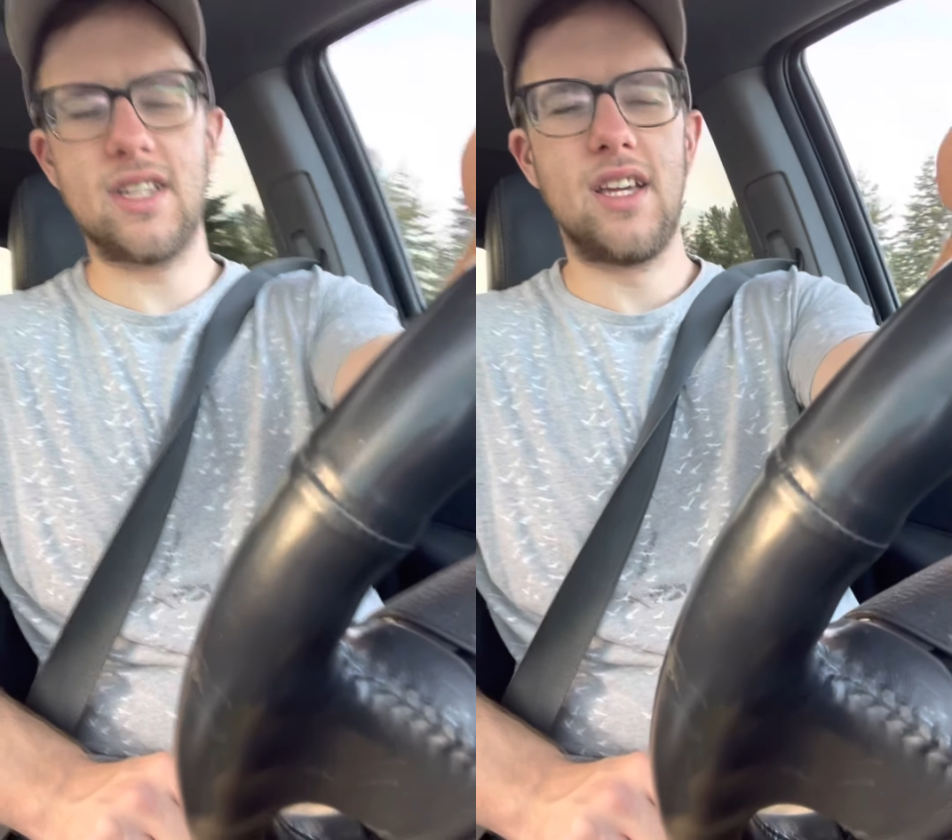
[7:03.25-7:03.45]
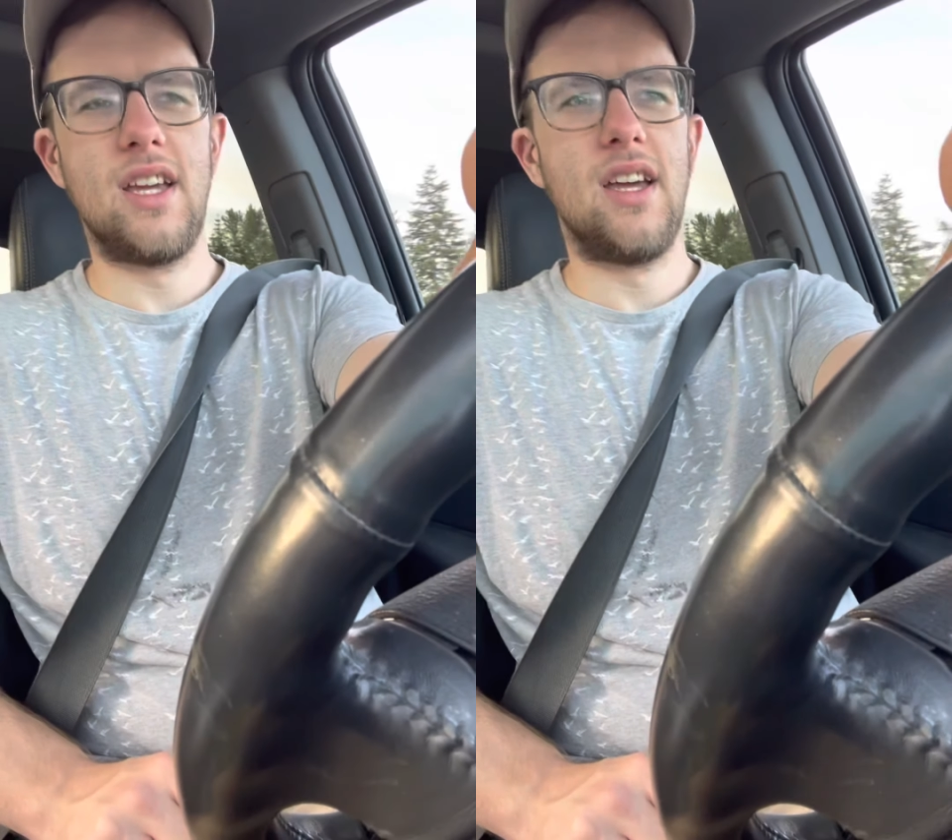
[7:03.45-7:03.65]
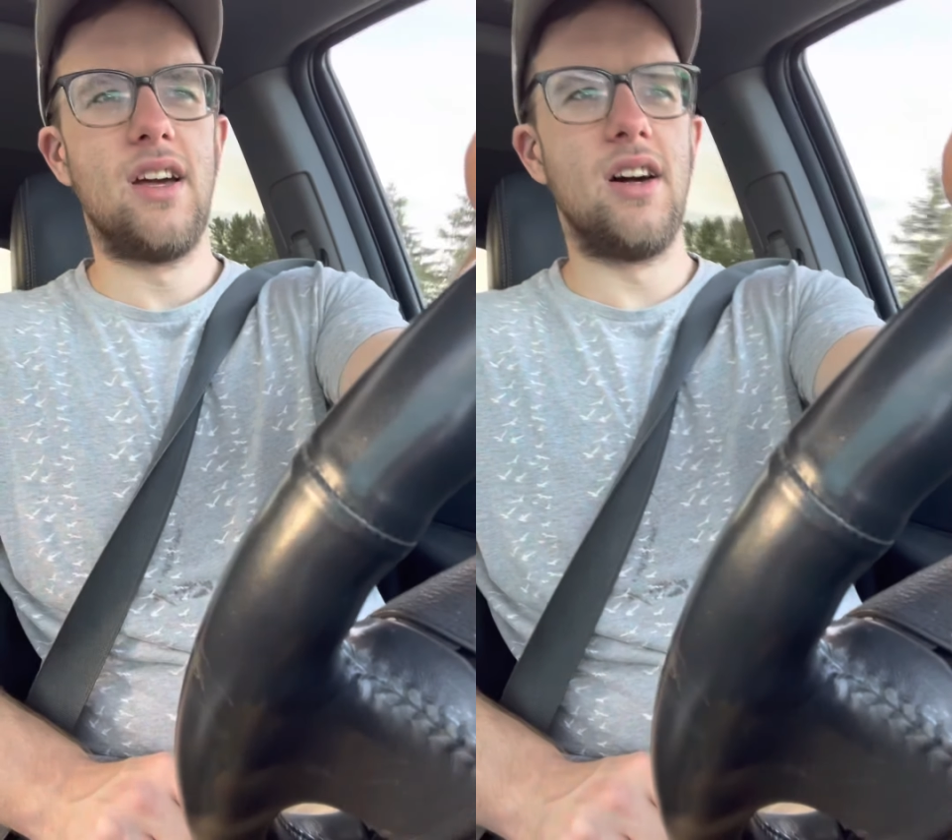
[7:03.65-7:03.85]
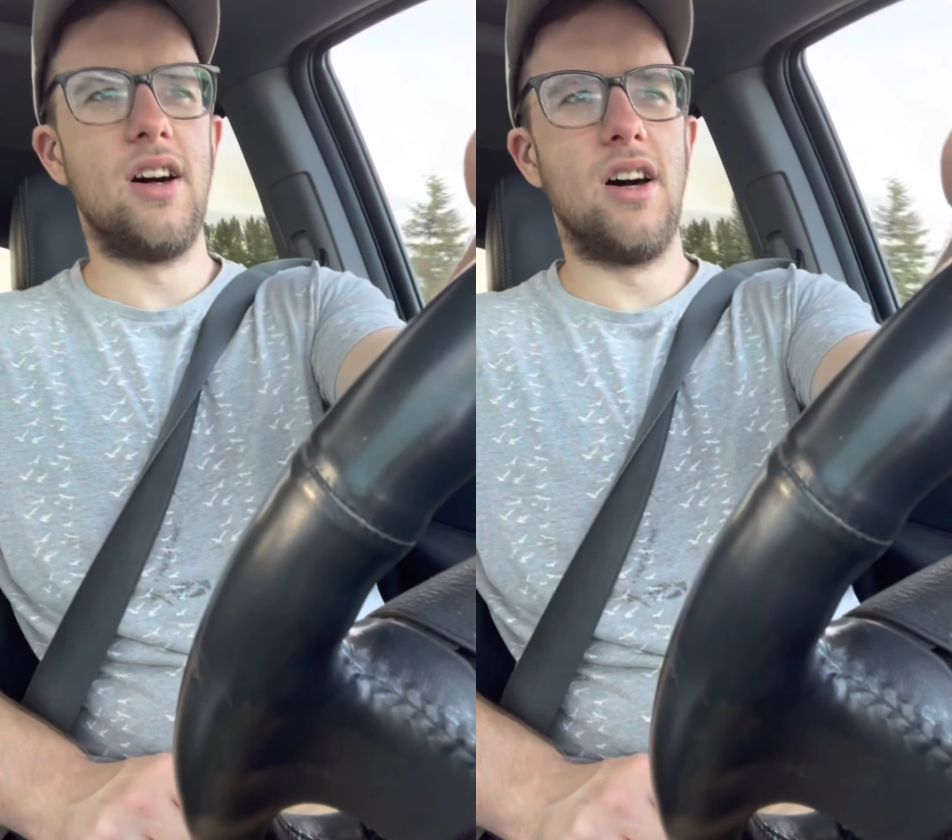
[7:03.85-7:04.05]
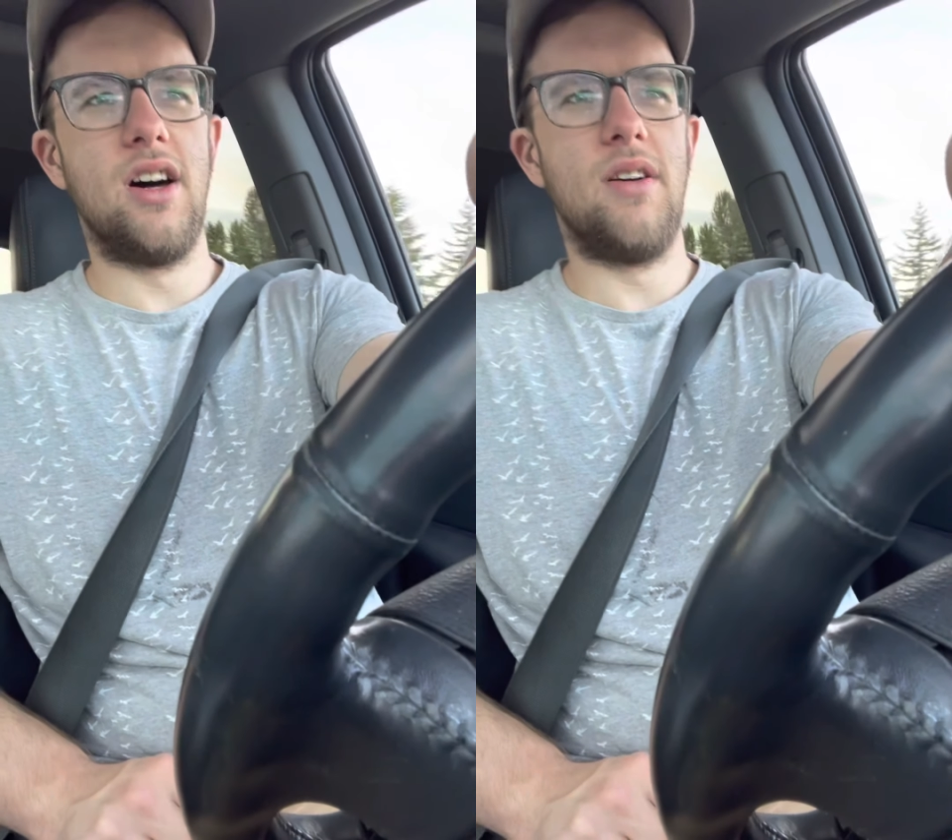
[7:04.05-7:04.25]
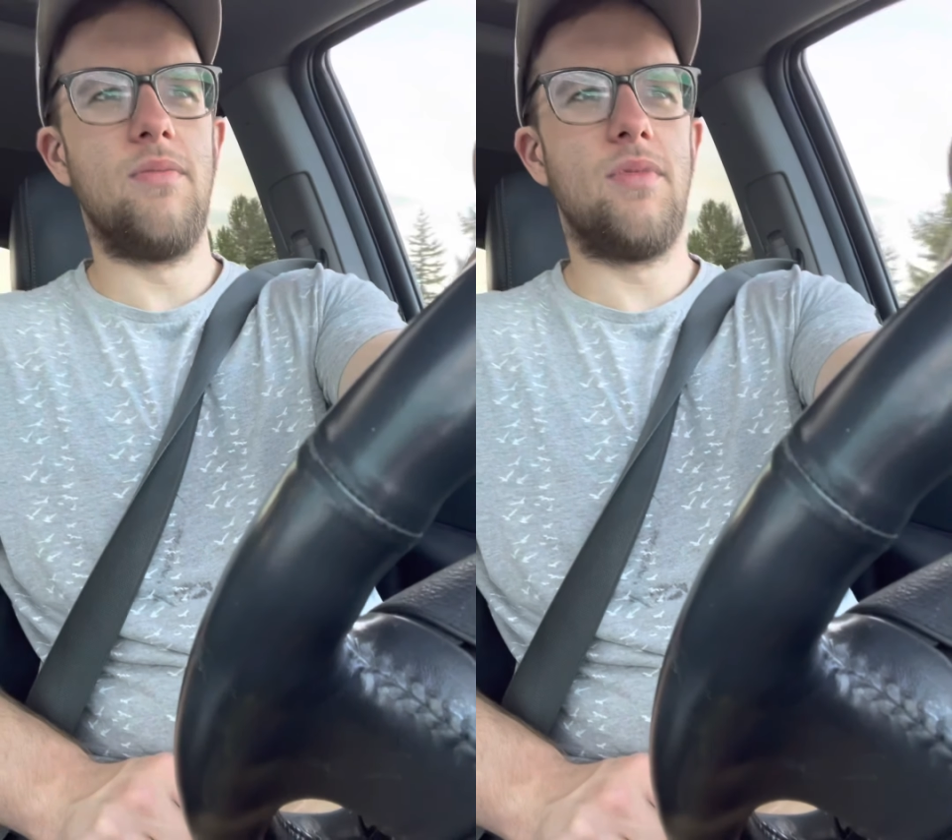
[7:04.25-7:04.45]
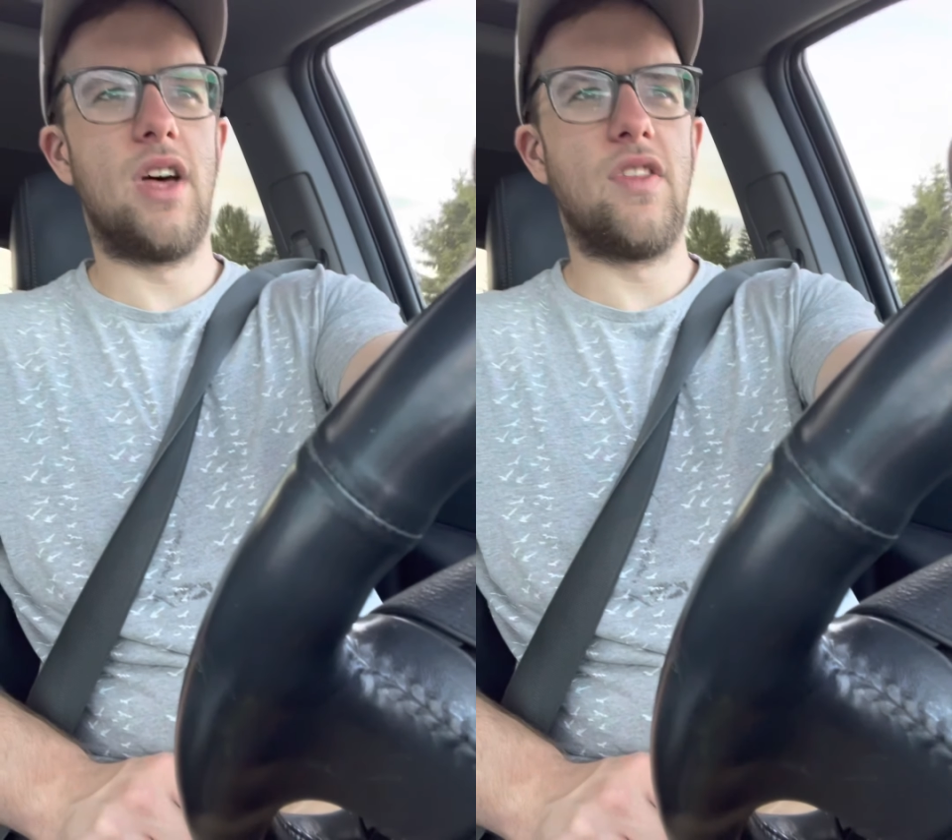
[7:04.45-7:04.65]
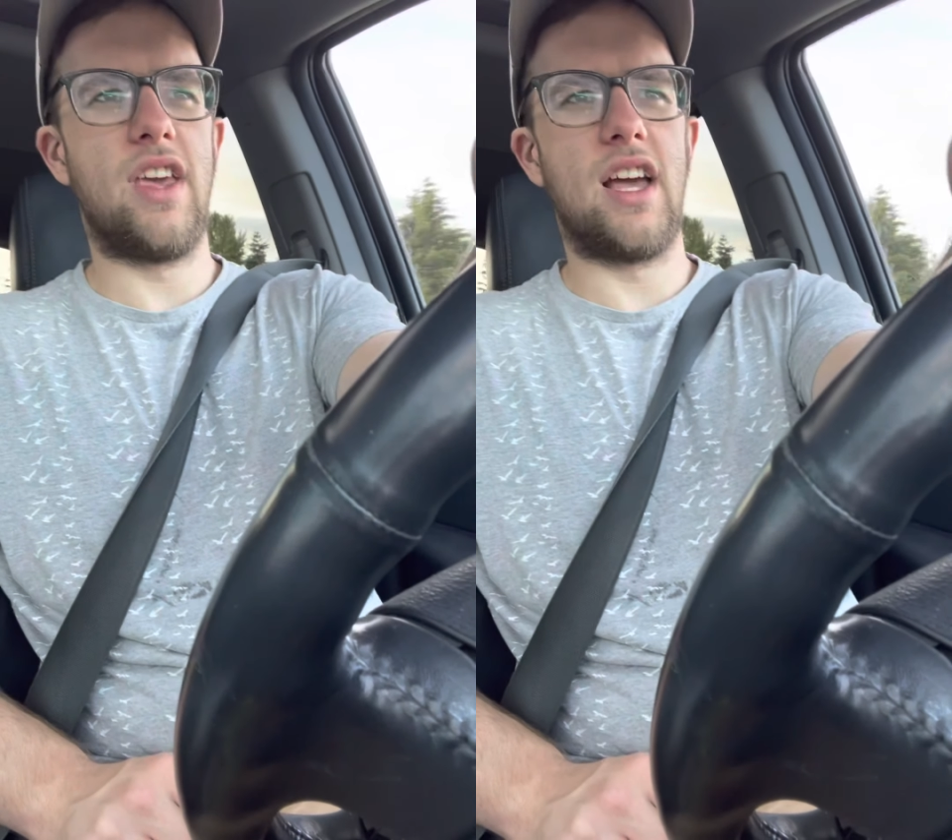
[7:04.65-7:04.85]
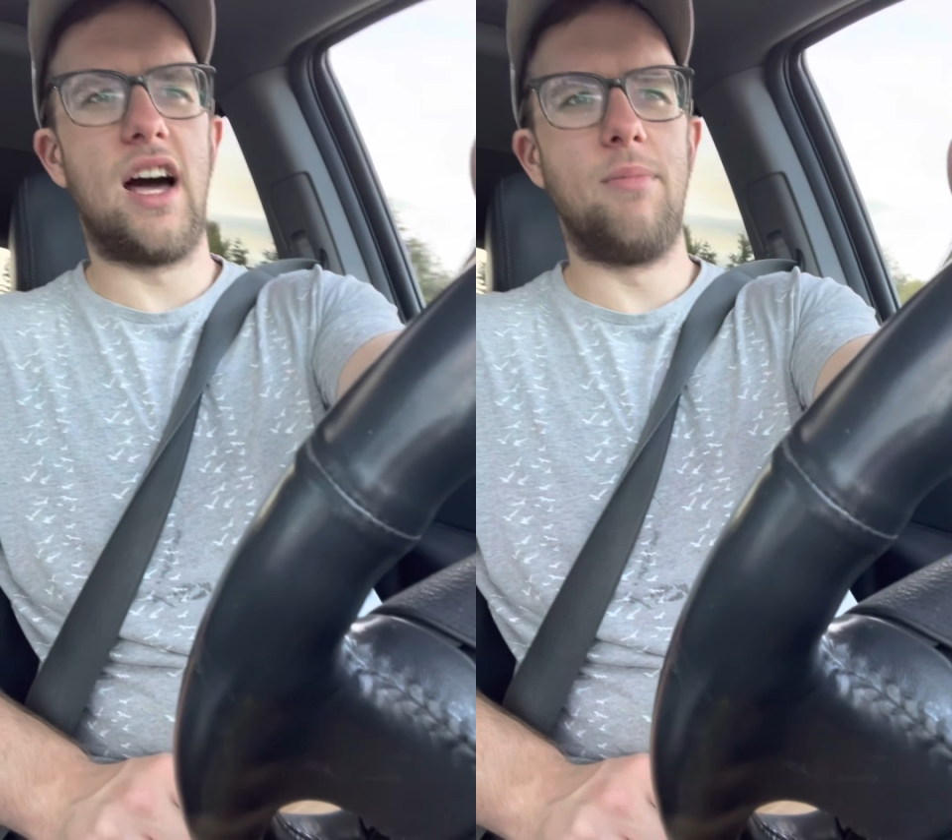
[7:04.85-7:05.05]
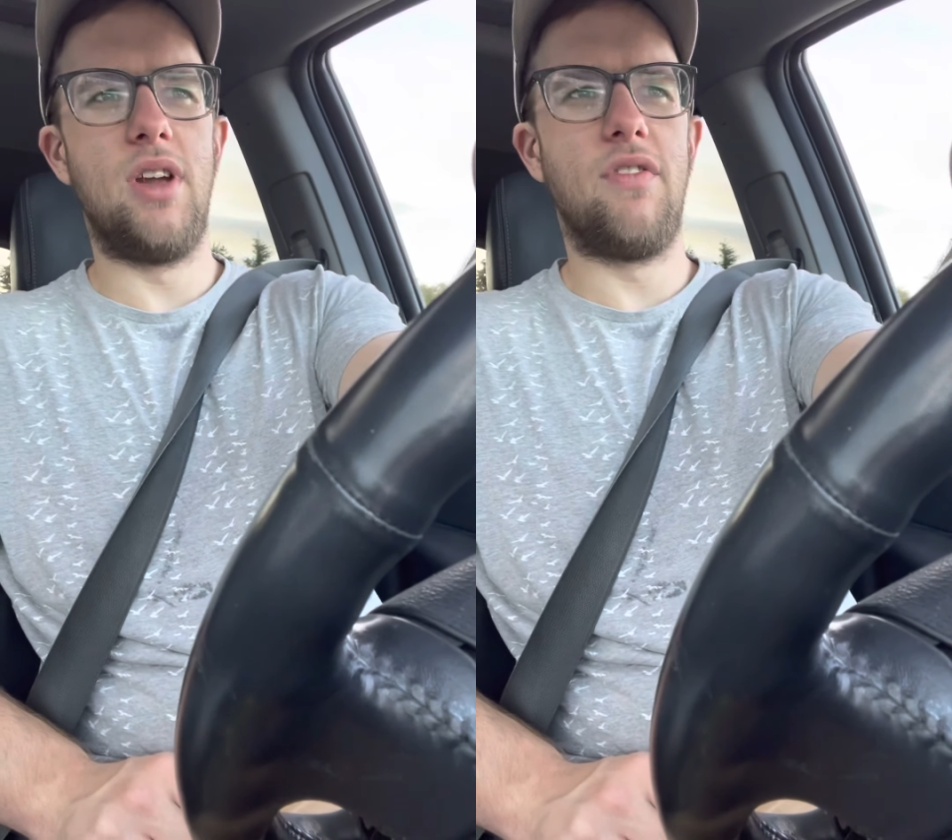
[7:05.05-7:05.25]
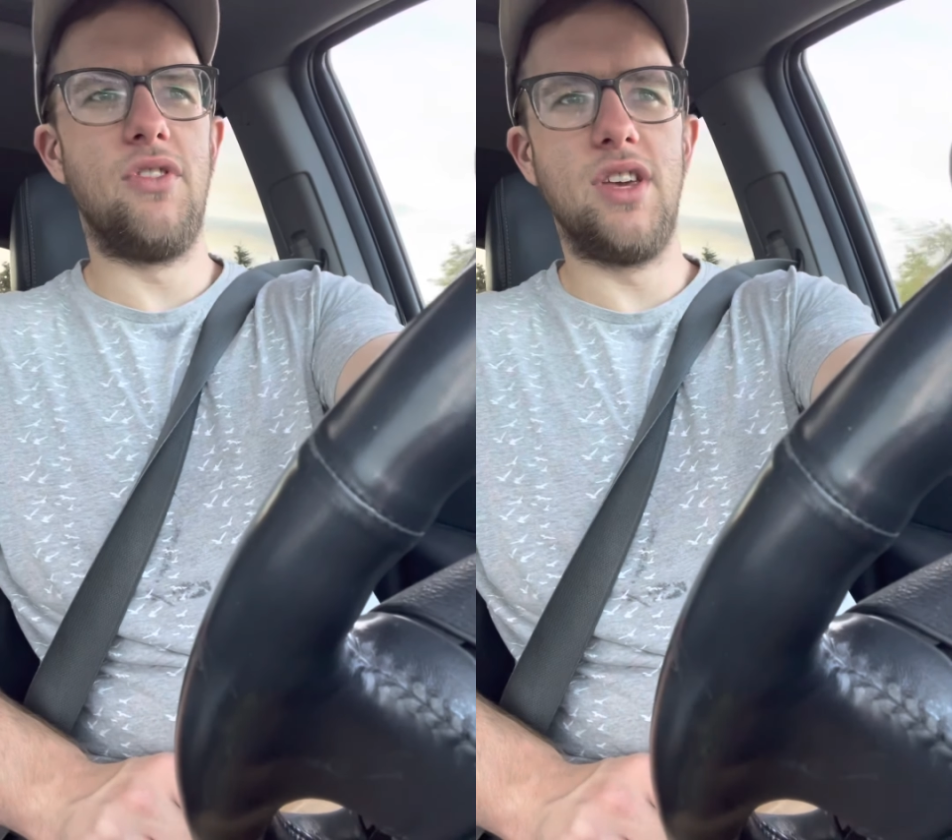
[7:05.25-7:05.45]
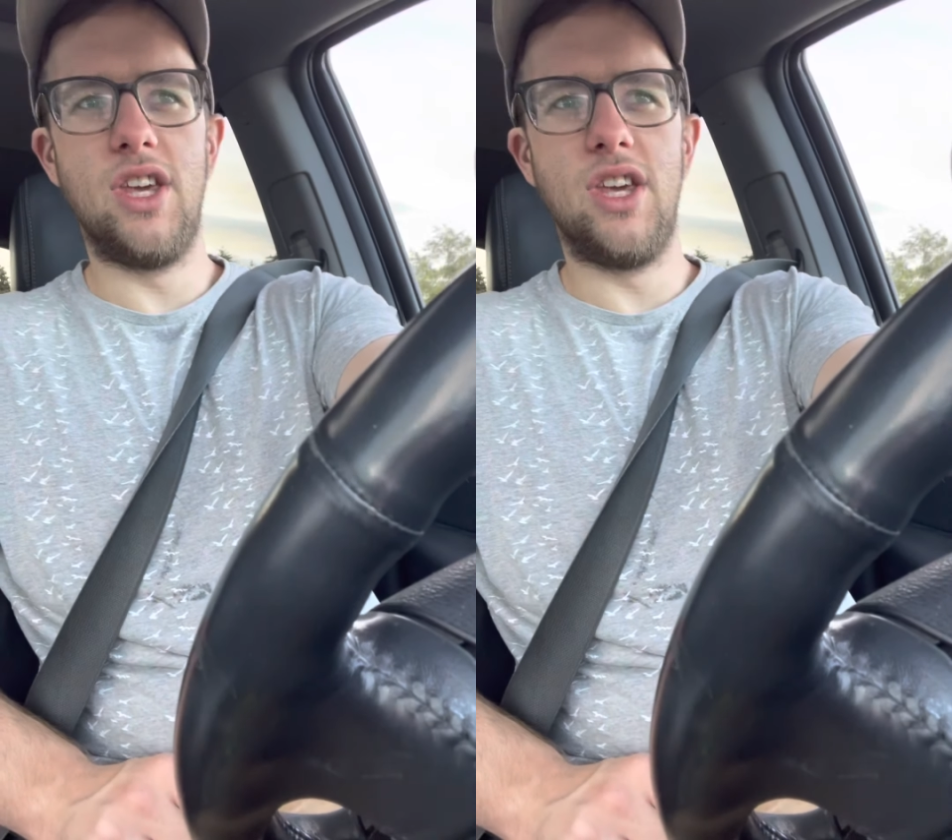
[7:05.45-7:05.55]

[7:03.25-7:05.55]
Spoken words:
I think I'm definitely